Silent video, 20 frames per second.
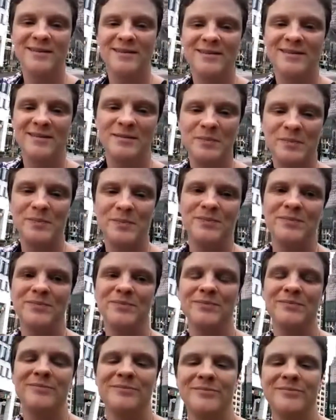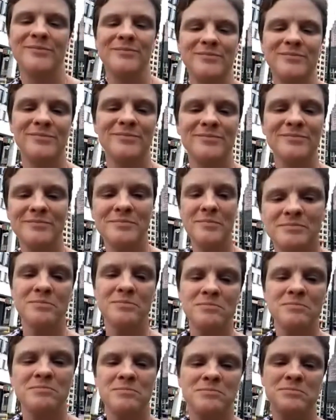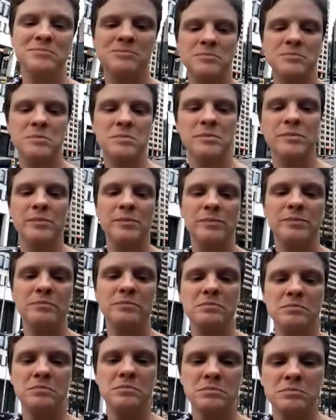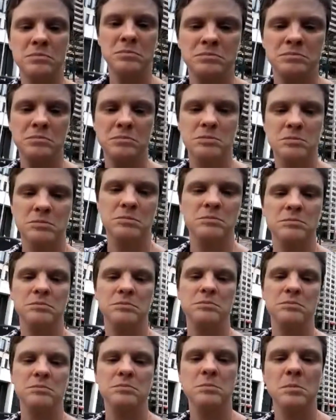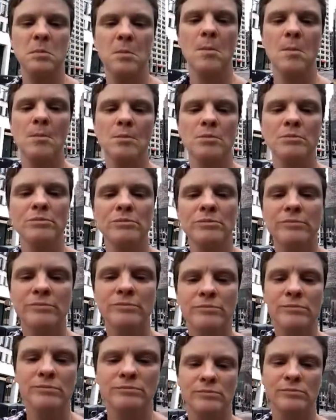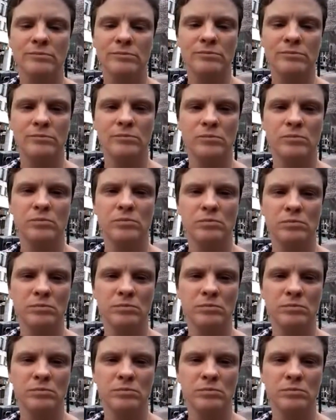(no one is talking)